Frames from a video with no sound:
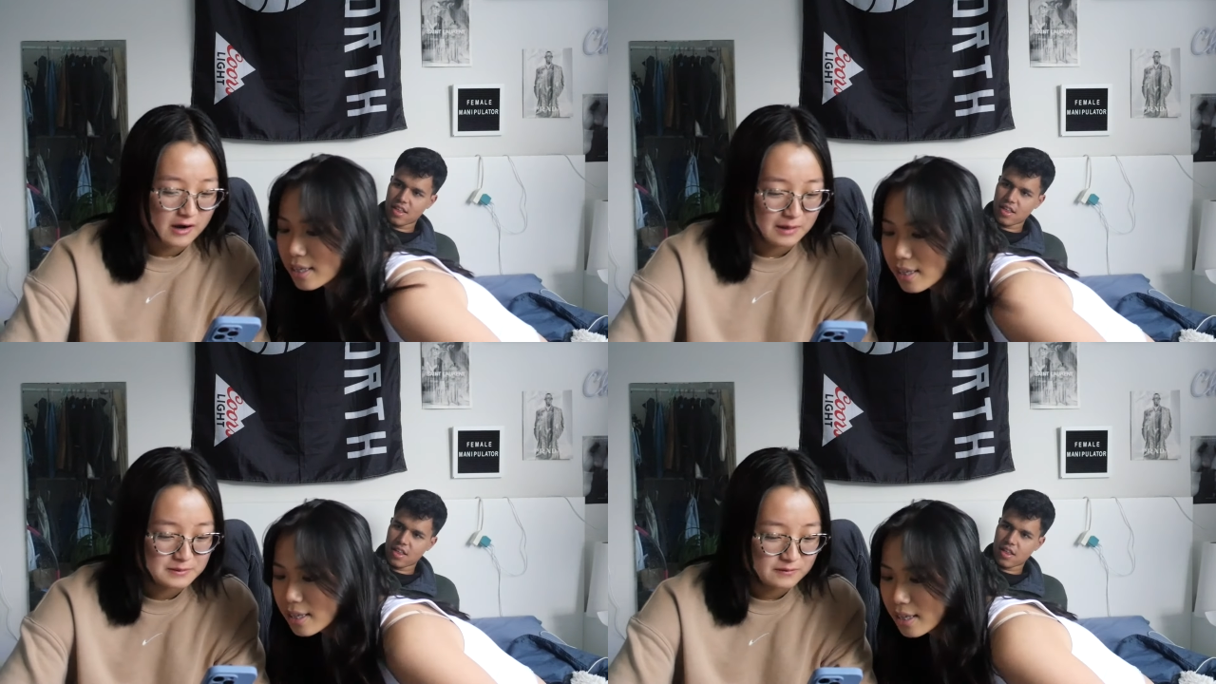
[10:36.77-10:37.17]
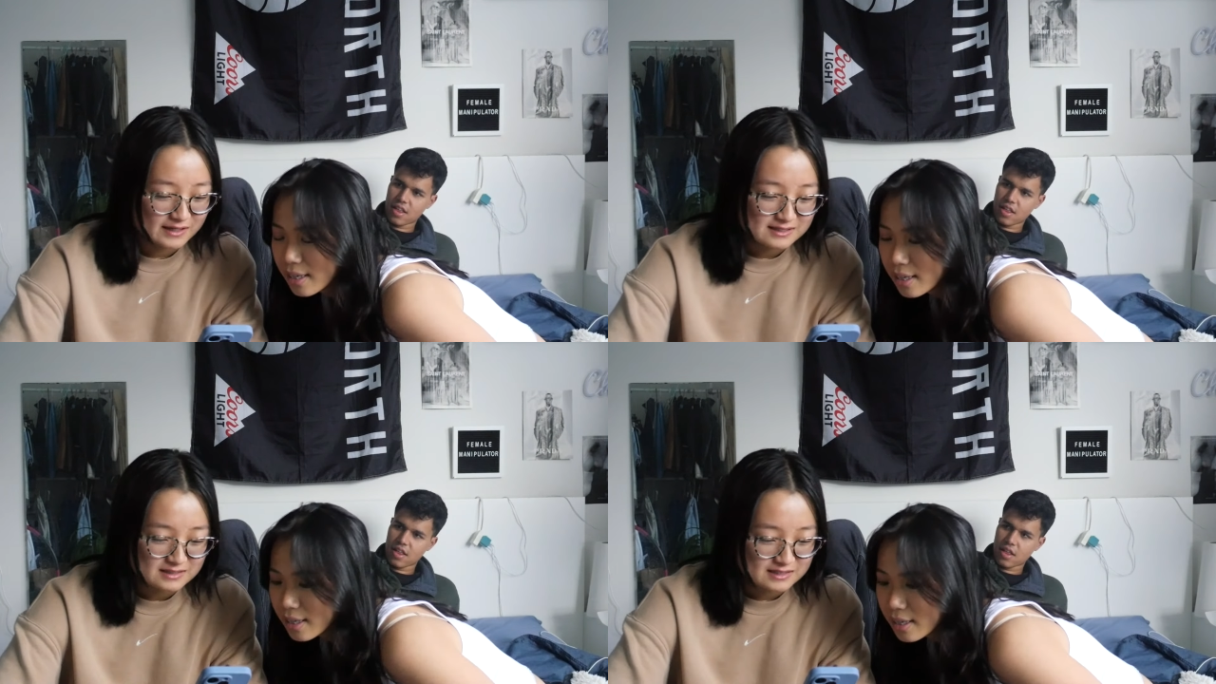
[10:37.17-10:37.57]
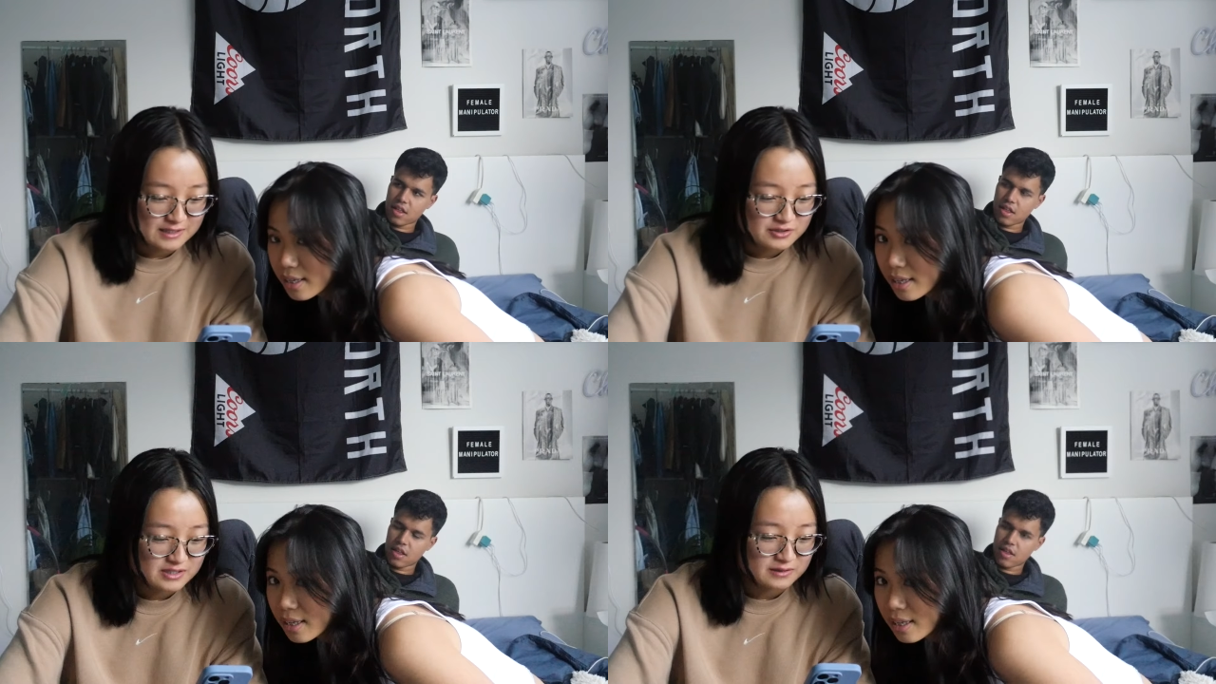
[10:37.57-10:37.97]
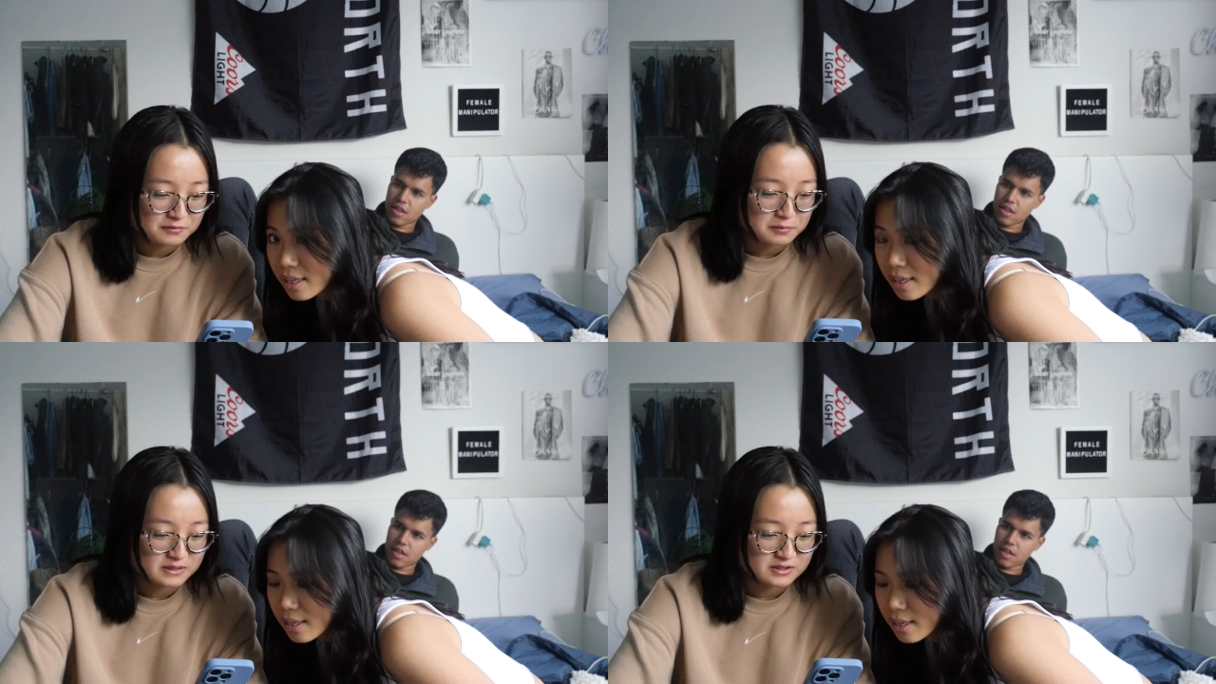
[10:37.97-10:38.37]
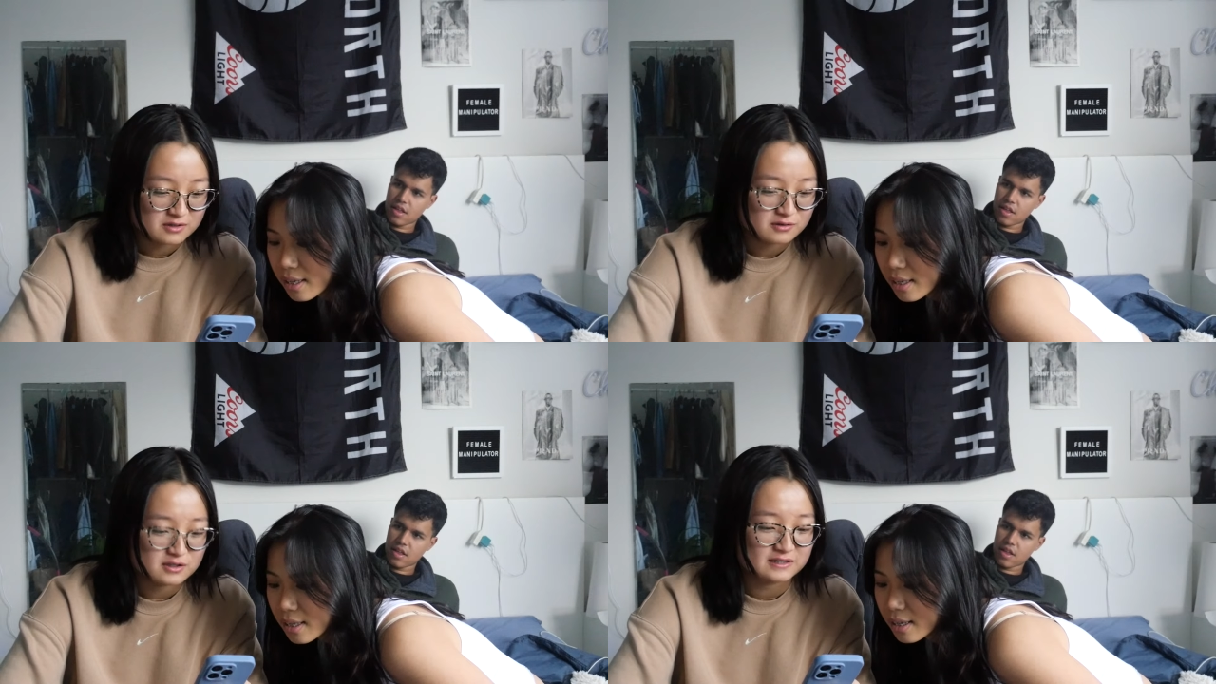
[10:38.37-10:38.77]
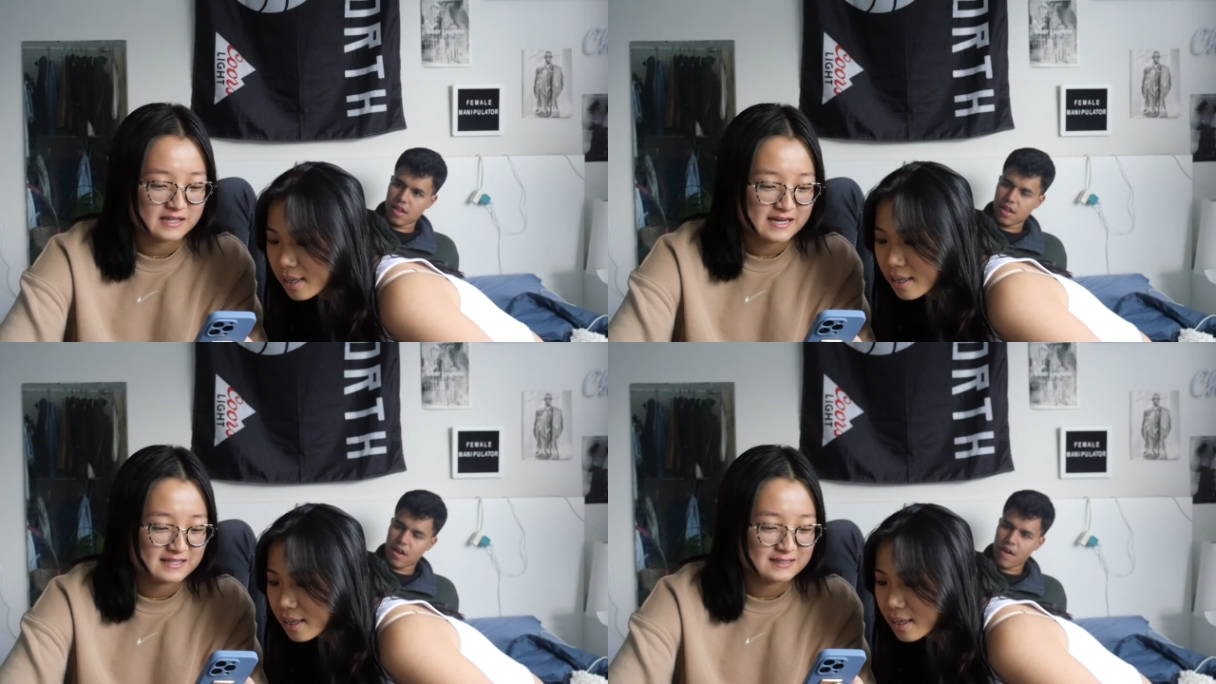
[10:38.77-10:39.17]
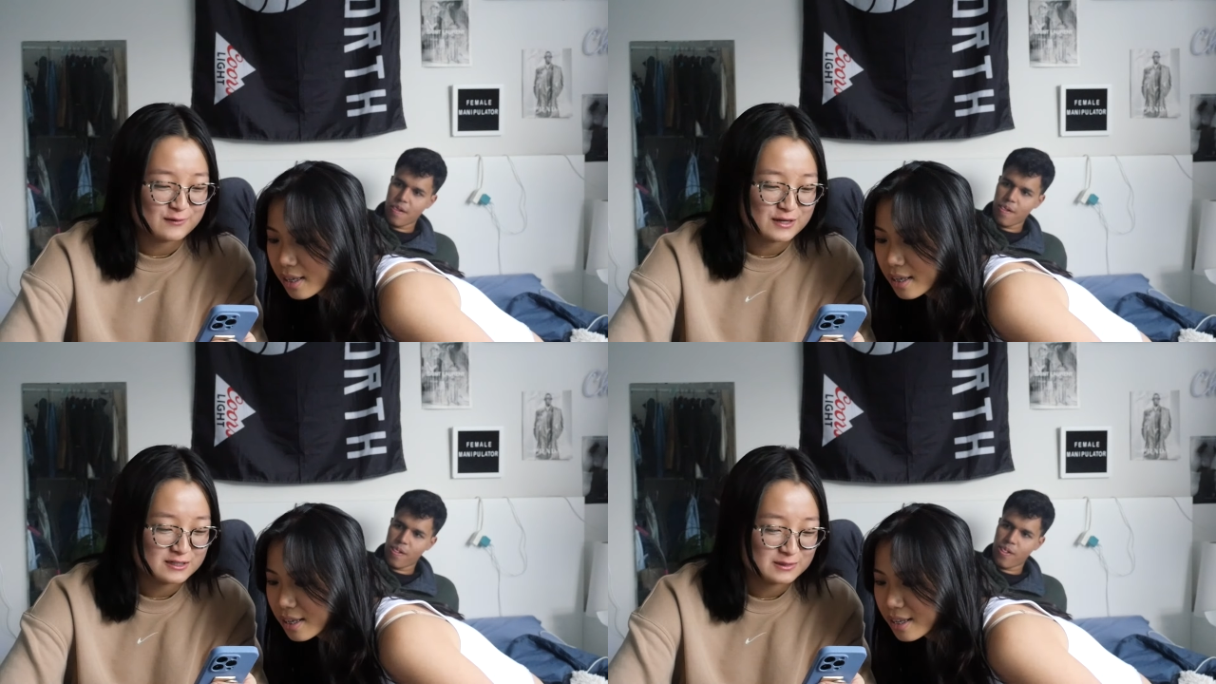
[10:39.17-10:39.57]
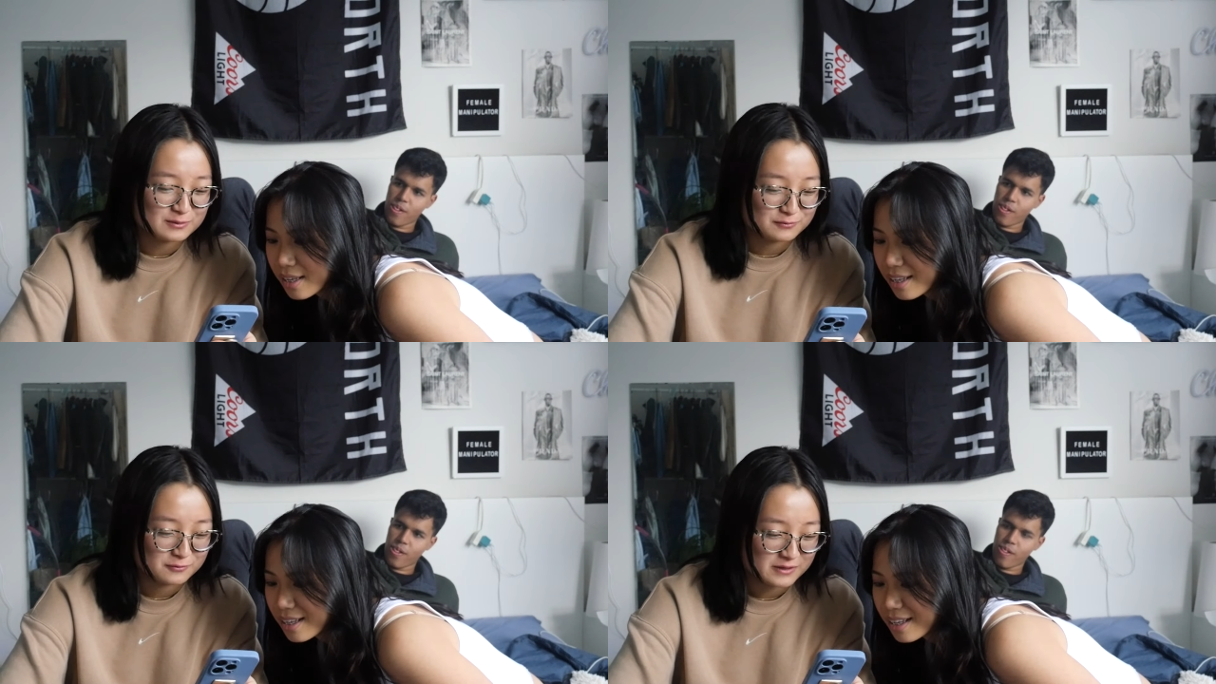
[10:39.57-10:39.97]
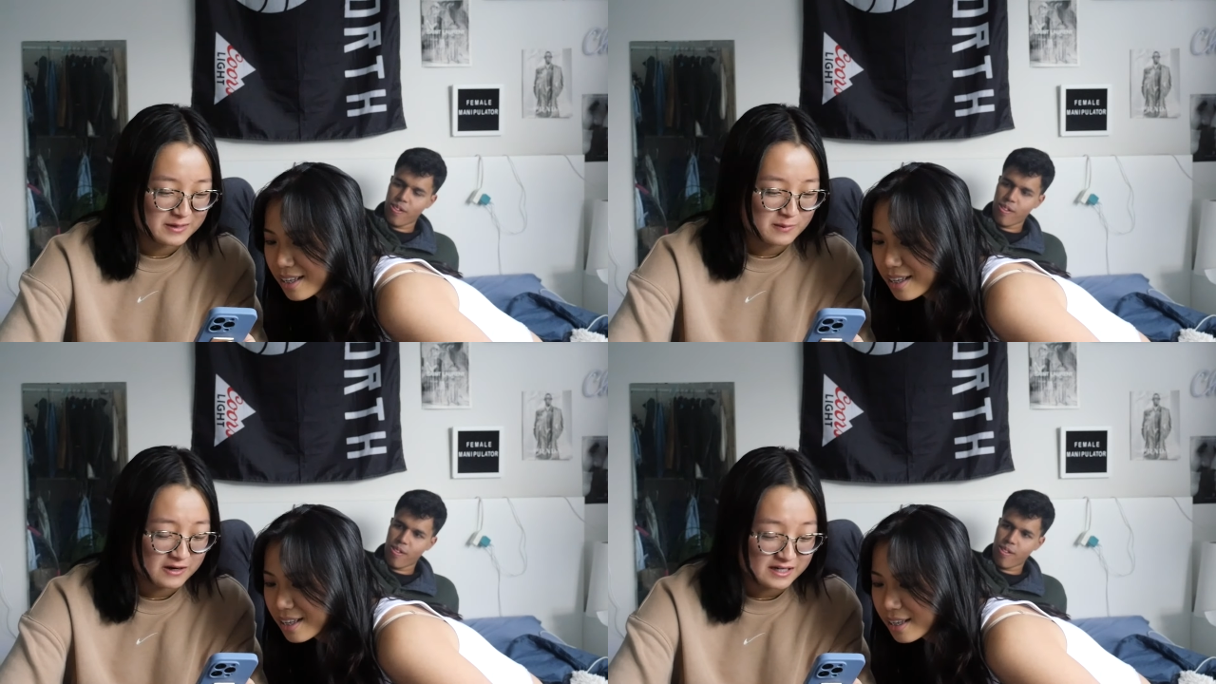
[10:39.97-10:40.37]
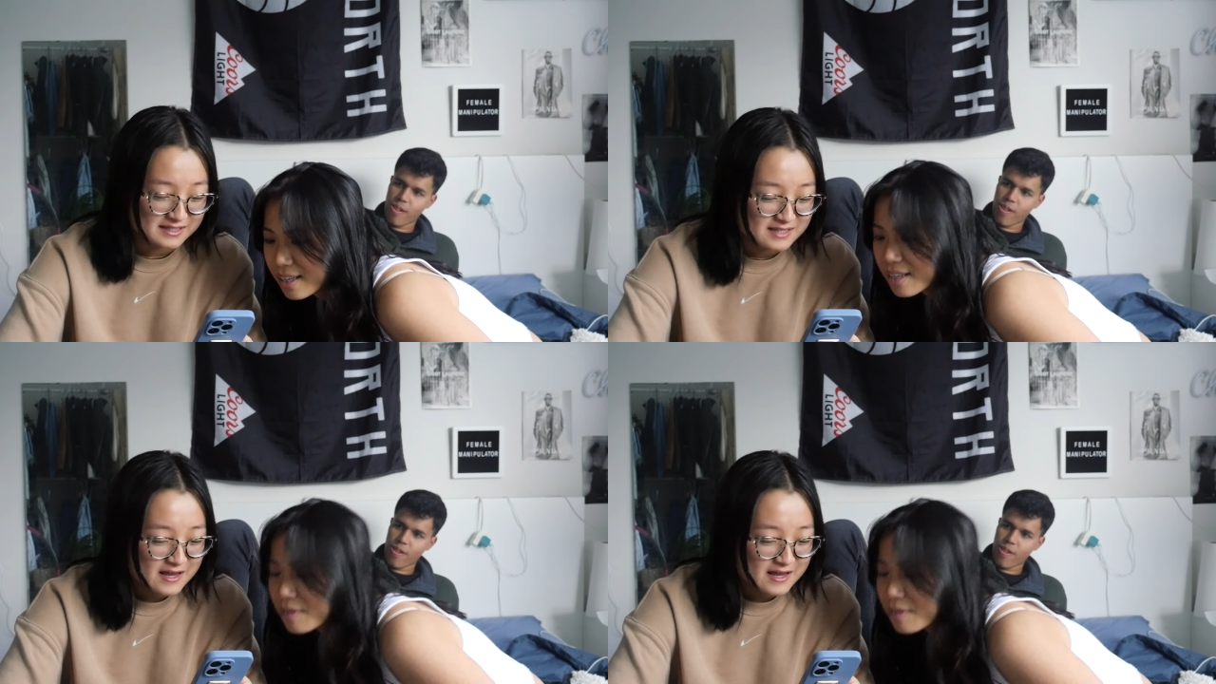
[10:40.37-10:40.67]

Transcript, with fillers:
Speaker 1: Copts faced centuries of persecution at the hands of Egypt's ruling parties,